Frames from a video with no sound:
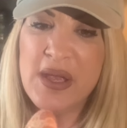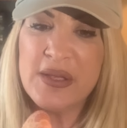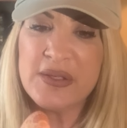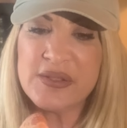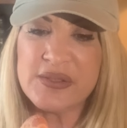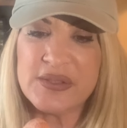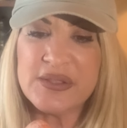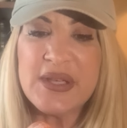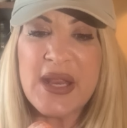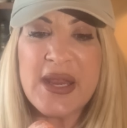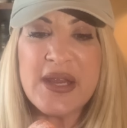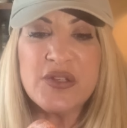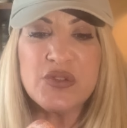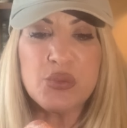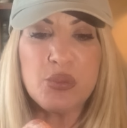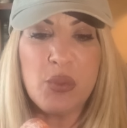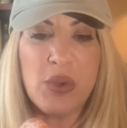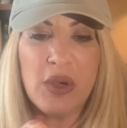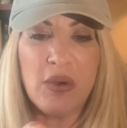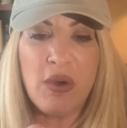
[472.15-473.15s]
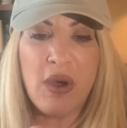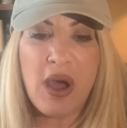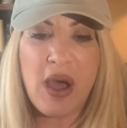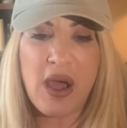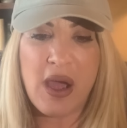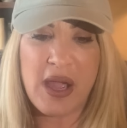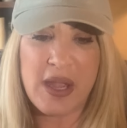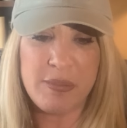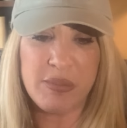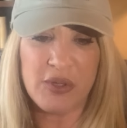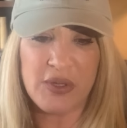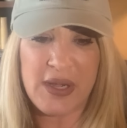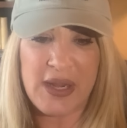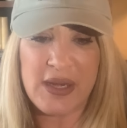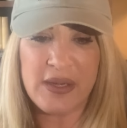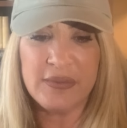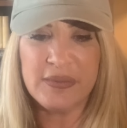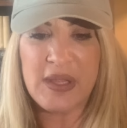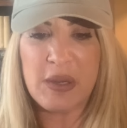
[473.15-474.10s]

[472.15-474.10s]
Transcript: snakes will hibernate.